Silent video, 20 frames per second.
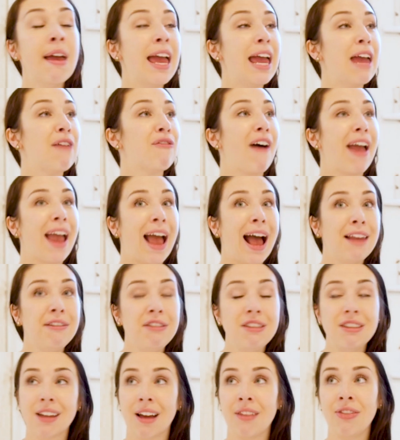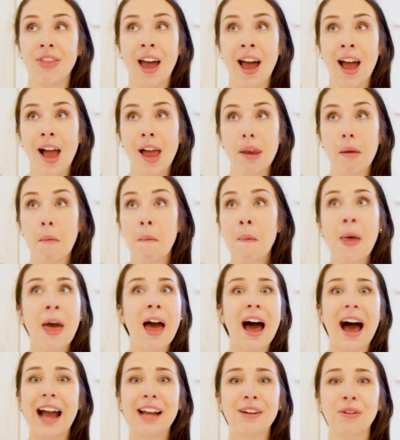If I hadn't done that,
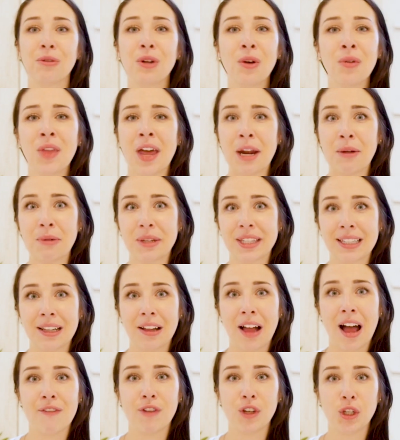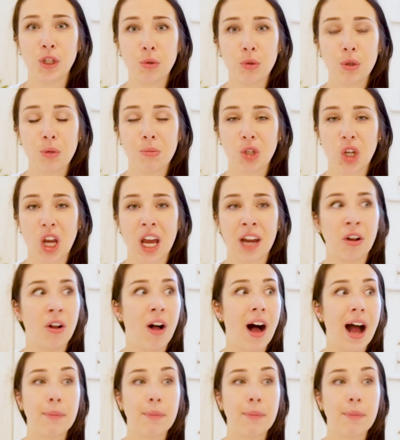I don't know that I would still have a YouTube channel.